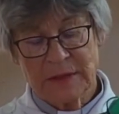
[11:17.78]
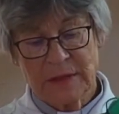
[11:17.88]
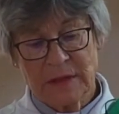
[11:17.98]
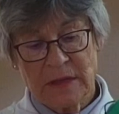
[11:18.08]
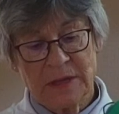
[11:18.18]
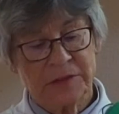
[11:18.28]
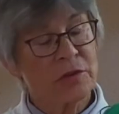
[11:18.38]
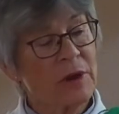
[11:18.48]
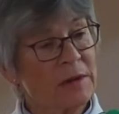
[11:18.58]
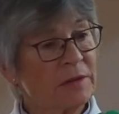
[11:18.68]
He is
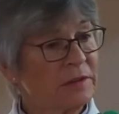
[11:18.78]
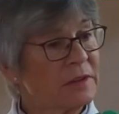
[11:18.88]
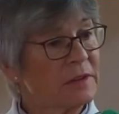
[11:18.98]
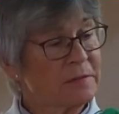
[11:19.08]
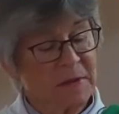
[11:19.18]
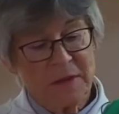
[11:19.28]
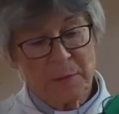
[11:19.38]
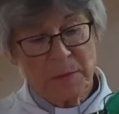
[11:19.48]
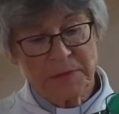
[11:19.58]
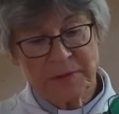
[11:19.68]
crouched in the fetal
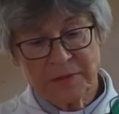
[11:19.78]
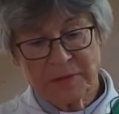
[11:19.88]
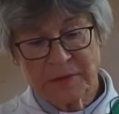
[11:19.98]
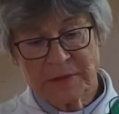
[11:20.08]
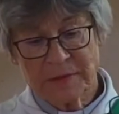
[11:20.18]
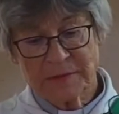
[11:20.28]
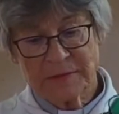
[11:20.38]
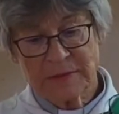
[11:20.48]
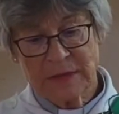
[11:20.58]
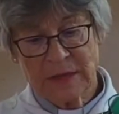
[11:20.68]
position,
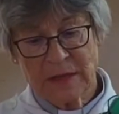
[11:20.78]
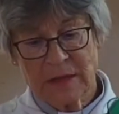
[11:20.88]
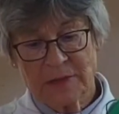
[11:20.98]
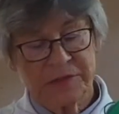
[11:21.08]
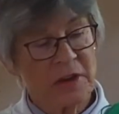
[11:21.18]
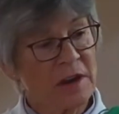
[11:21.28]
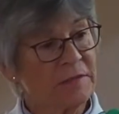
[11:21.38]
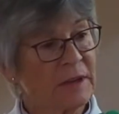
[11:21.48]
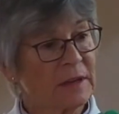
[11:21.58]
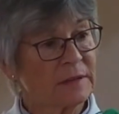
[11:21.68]

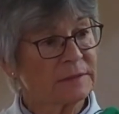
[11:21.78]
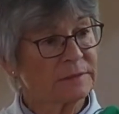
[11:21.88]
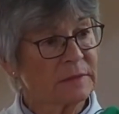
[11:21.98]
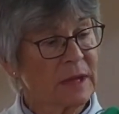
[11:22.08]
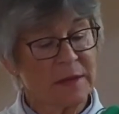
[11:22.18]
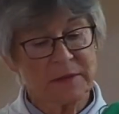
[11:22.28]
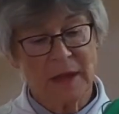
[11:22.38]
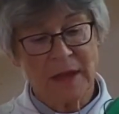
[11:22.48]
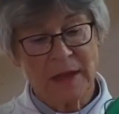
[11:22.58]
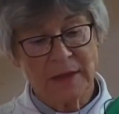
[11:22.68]
starving and
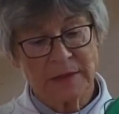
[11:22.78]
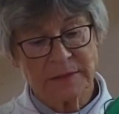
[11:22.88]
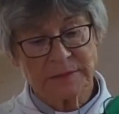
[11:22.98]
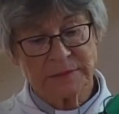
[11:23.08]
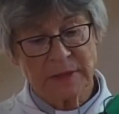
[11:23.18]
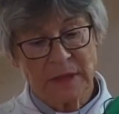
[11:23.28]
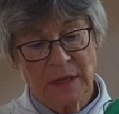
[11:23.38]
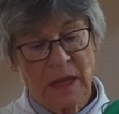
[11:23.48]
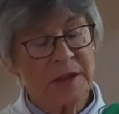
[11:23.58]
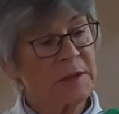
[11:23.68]
dying.
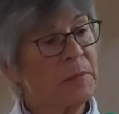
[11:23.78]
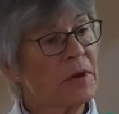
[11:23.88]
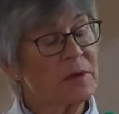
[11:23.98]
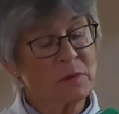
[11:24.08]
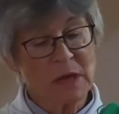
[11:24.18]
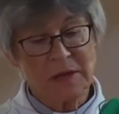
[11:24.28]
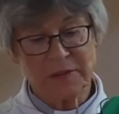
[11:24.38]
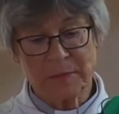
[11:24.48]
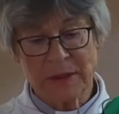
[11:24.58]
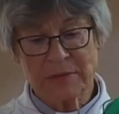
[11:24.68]
And at the point where he's
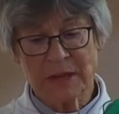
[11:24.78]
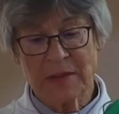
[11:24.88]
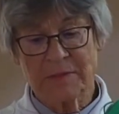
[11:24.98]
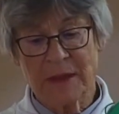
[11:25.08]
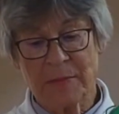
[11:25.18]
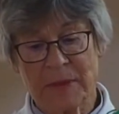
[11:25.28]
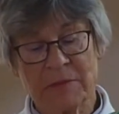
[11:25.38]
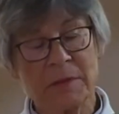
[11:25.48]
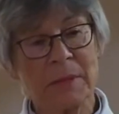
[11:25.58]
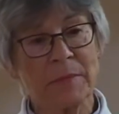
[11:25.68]
about to give up, he
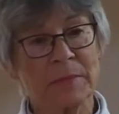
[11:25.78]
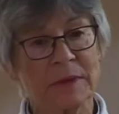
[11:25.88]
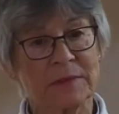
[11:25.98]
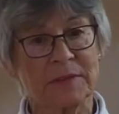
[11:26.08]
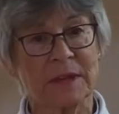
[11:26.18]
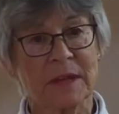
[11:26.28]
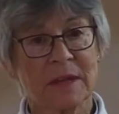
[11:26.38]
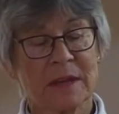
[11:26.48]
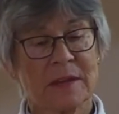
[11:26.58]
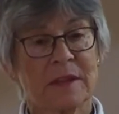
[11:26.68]
remembers
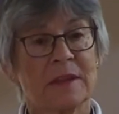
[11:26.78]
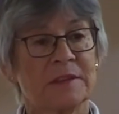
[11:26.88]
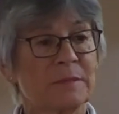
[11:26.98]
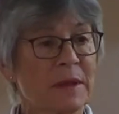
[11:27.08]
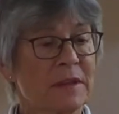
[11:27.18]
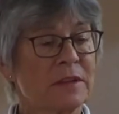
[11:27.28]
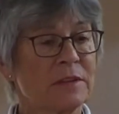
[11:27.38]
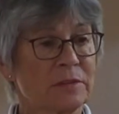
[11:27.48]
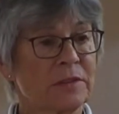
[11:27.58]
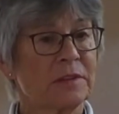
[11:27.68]
that his mother
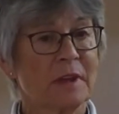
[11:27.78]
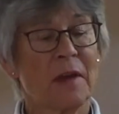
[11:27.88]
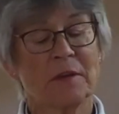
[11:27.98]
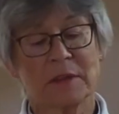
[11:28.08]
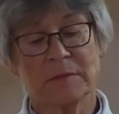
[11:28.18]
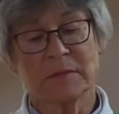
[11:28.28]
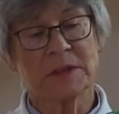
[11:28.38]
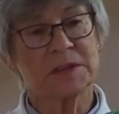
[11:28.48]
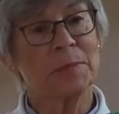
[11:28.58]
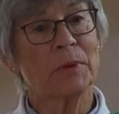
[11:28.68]
used to tell him that
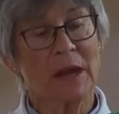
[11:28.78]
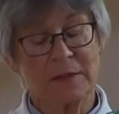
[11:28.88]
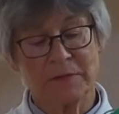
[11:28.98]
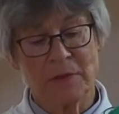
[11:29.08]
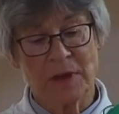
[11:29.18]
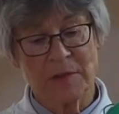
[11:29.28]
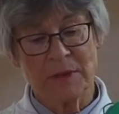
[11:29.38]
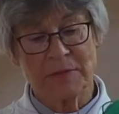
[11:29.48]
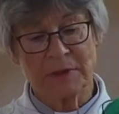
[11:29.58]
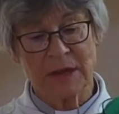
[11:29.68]
she prayed for him
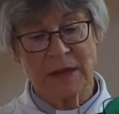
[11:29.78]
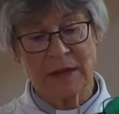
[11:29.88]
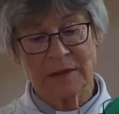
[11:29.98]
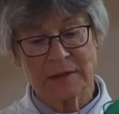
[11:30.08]
every night.